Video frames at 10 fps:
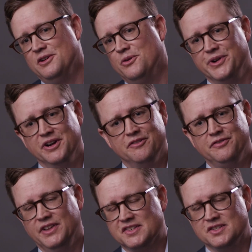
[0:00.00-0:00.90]
We are
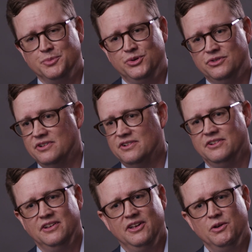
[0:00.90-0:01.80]
flexible.
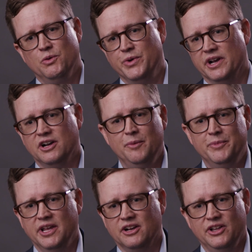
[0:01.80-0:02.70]
We
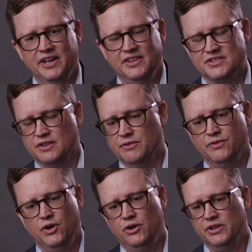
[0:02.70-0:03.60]
accommodate clients
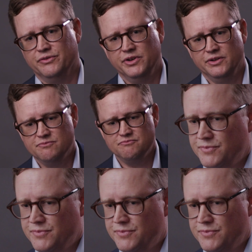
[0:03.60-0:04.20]
of all different